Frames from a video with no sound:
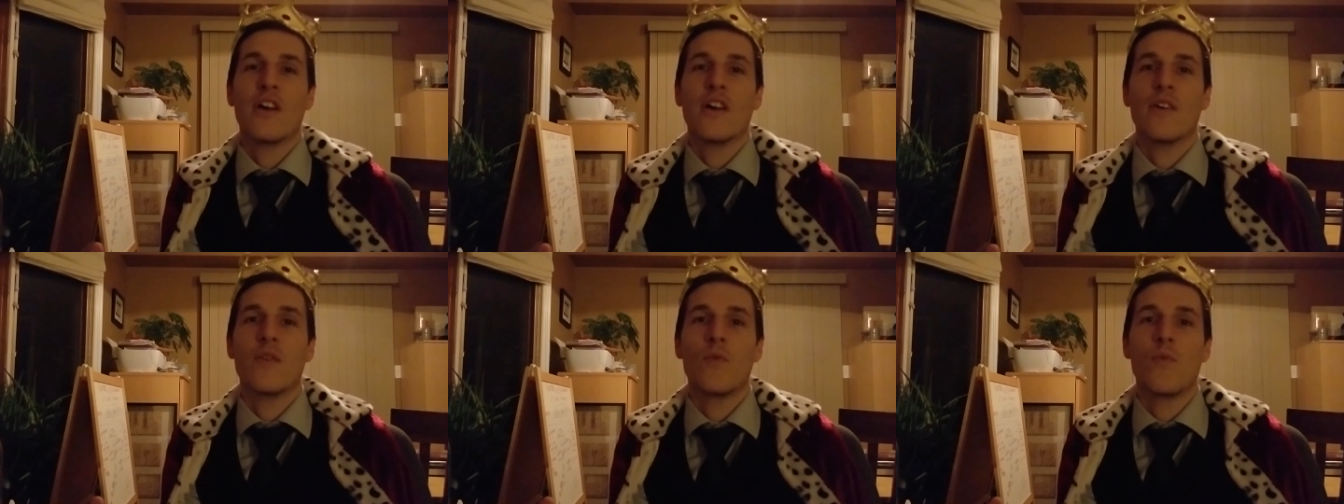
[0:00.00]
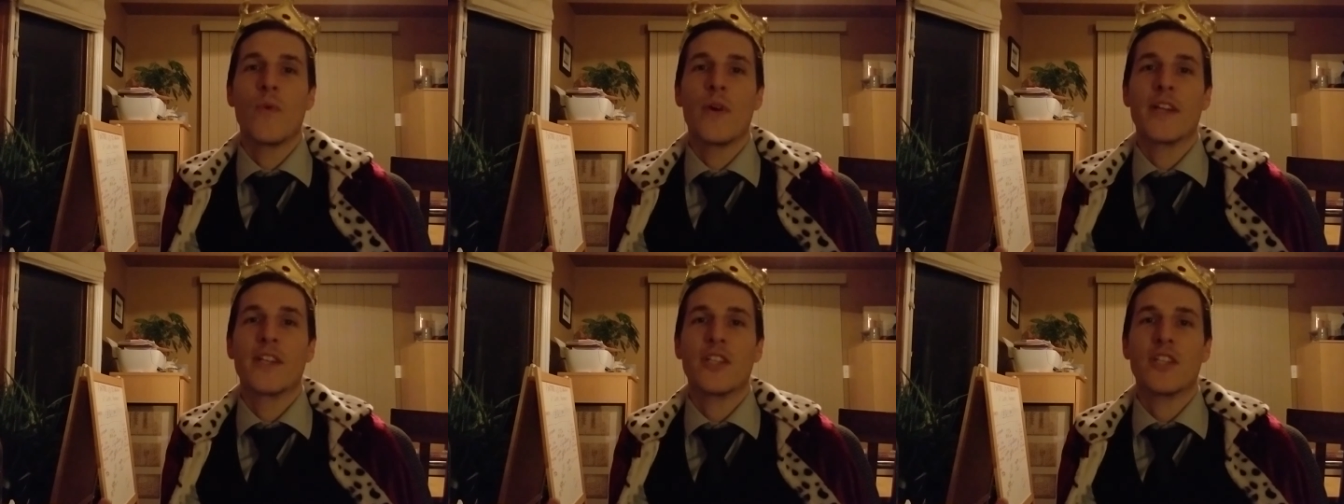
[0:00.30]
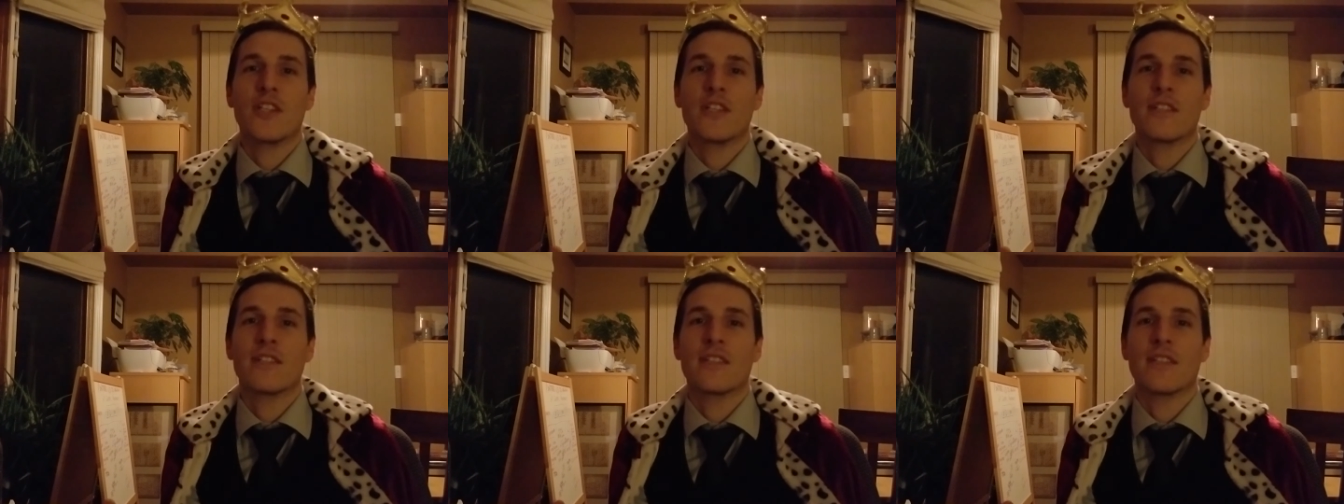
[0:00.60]

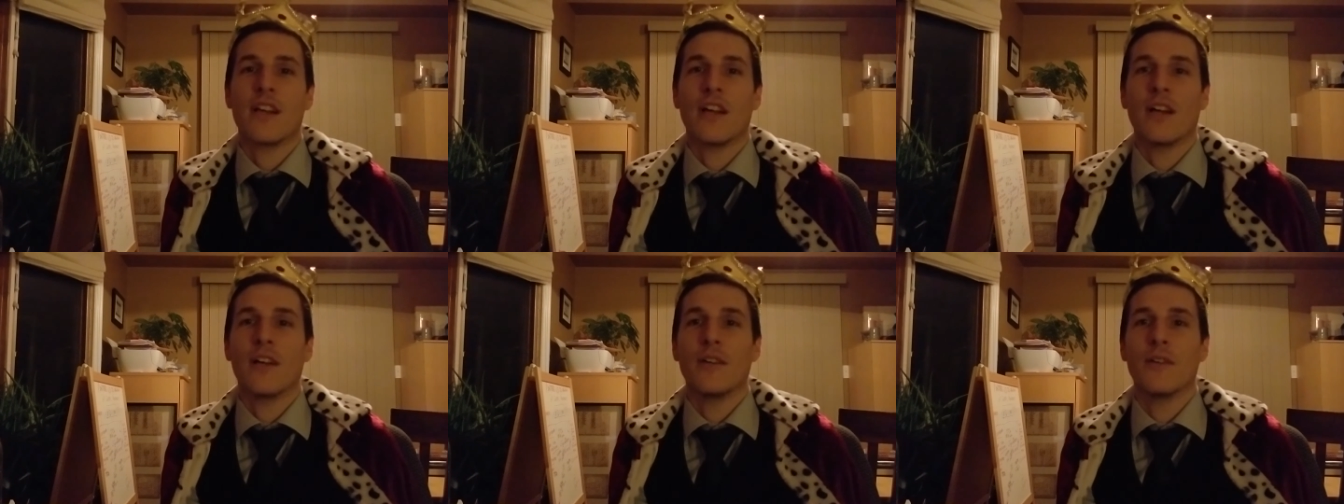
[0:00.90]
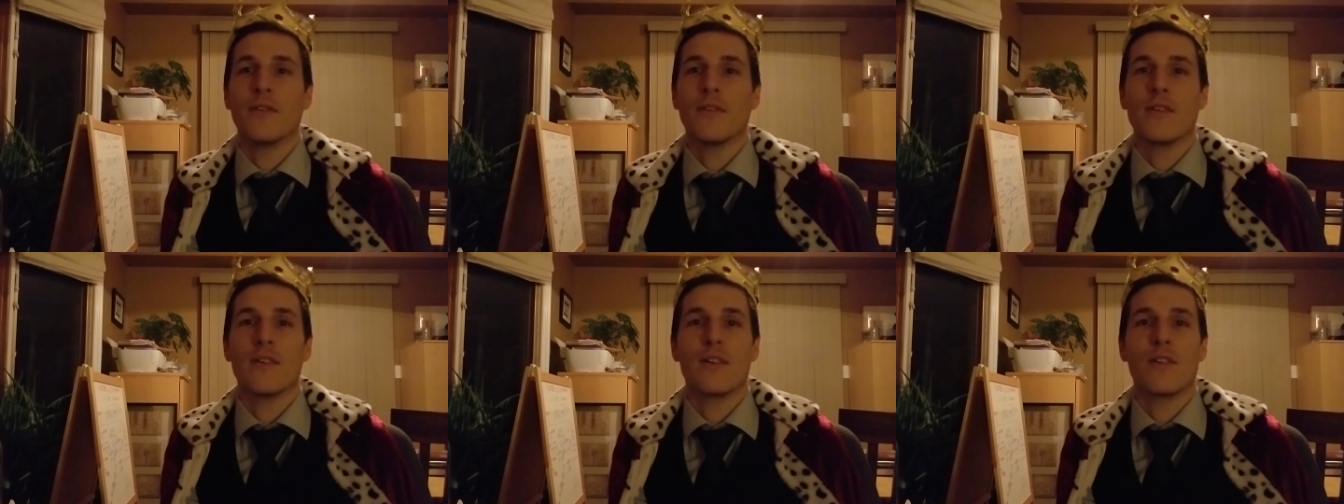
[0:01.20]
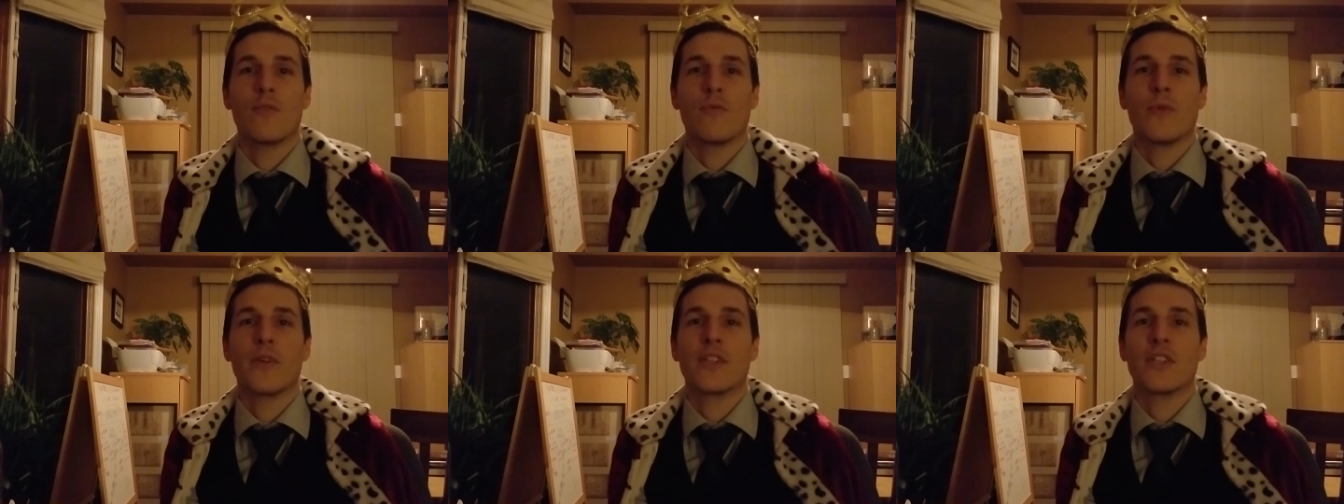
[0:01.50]
which is uh,
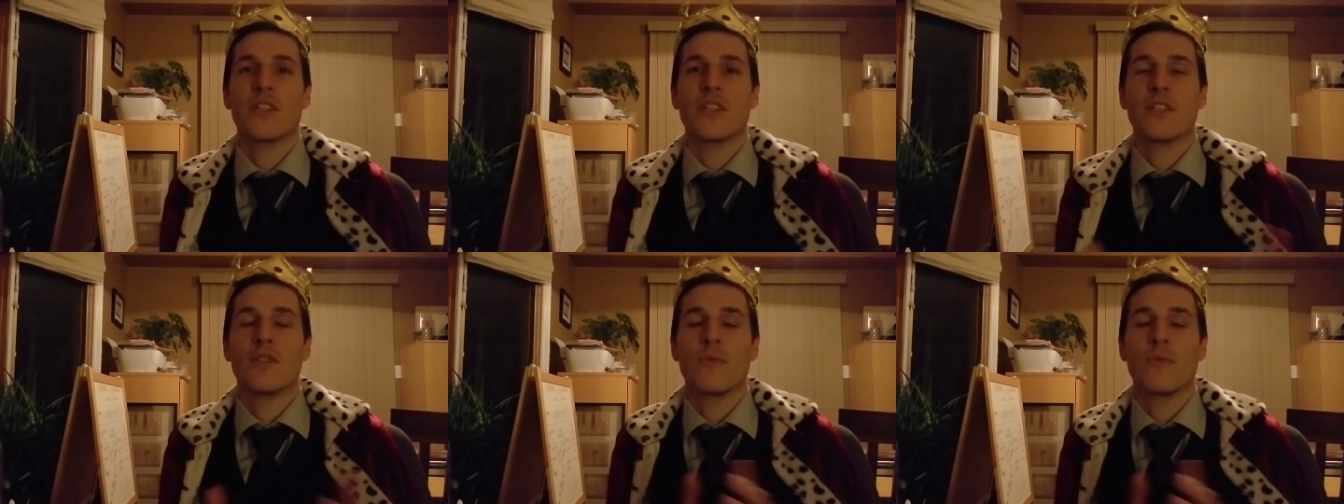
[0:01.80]
which